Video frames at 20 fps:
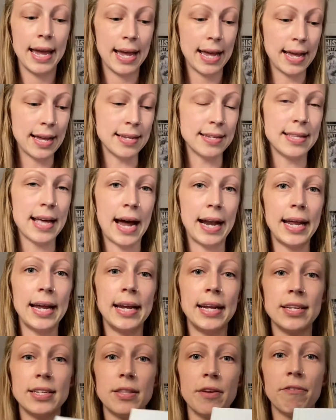is that it
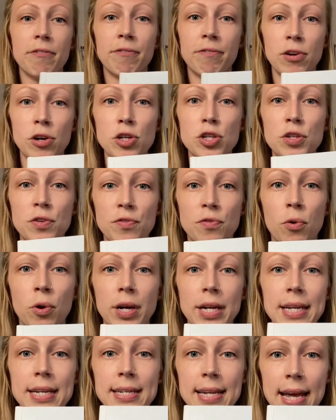is the first
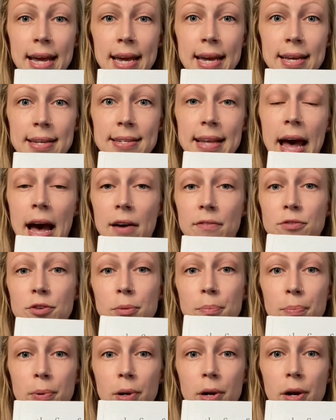40 days after
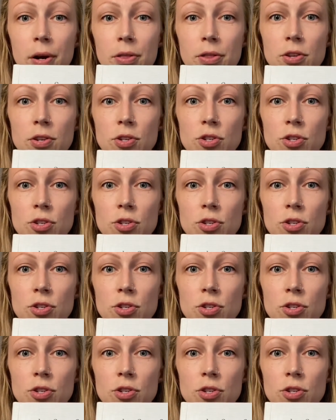birth.